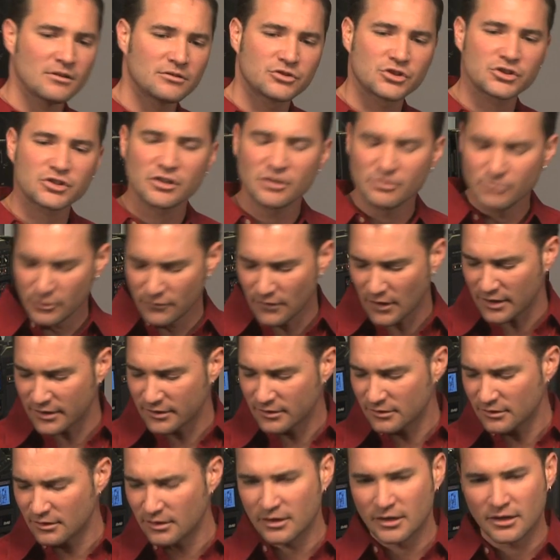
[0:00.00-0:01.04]
Just going to move on
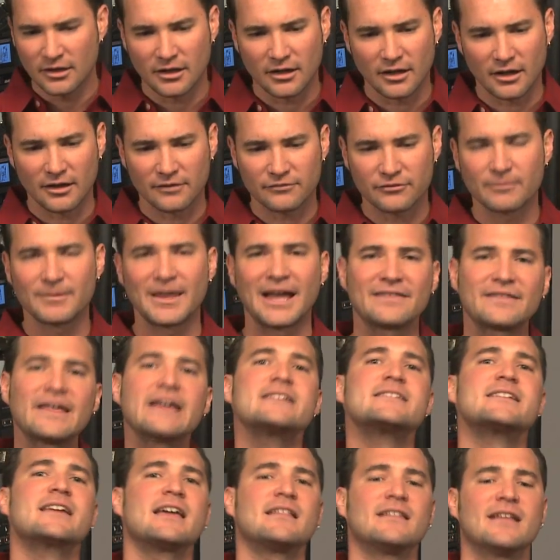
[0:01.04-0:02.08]
uh, from that.
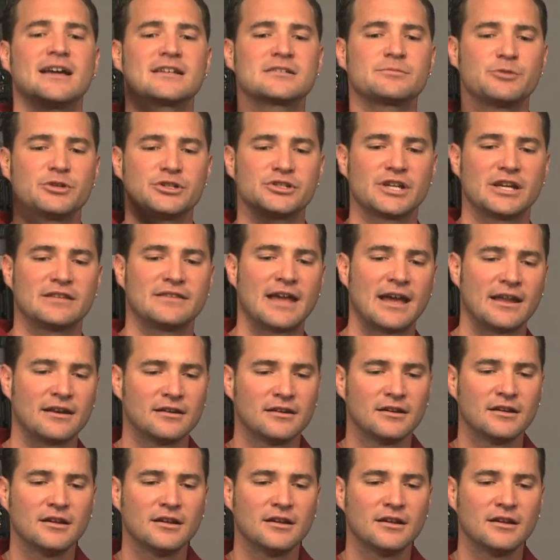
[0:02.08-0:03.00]
Thanks again, Lax. Appreciate that.